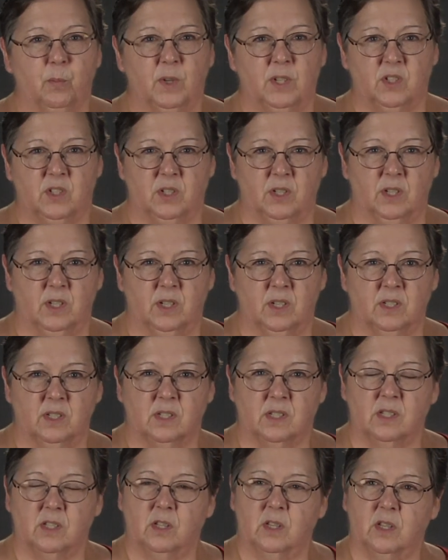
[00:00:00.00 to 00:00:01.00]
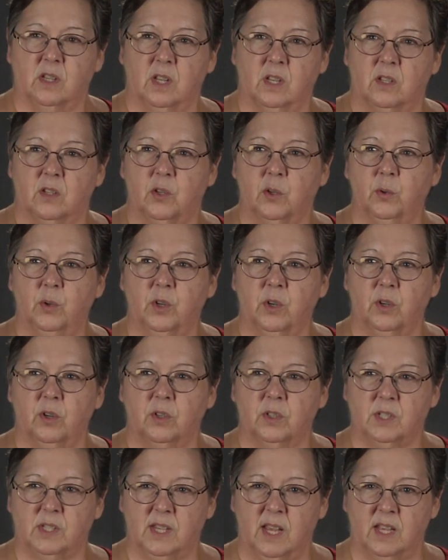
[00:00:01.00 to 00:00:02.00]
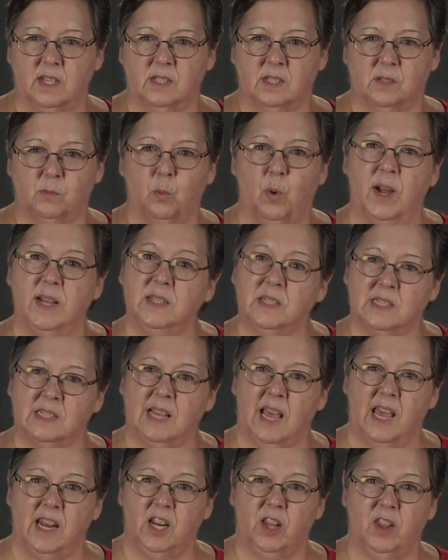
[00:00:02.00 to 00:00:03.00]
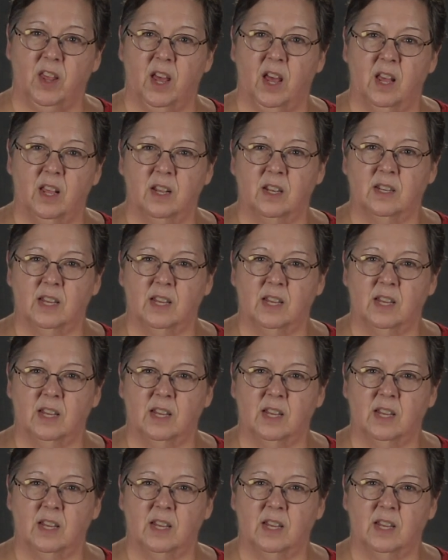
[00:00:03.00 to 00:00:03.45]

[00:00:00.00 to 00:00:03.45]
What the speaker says: which is the tutor says one side of the